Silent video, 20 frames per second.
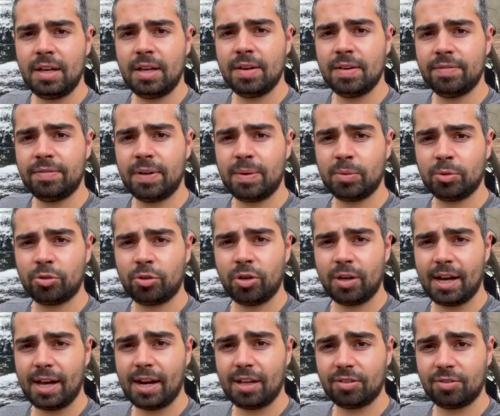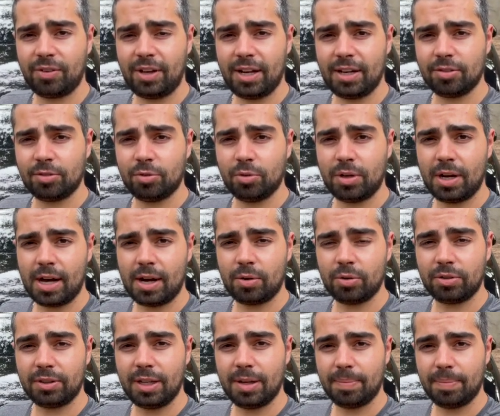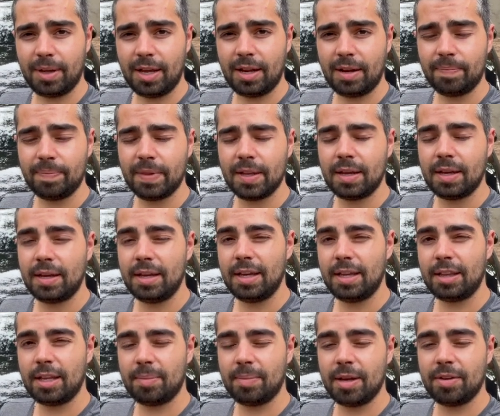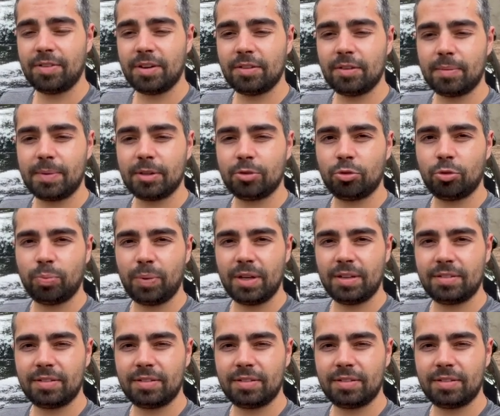We're going to change the car's spark plugs too and also do a suspension job.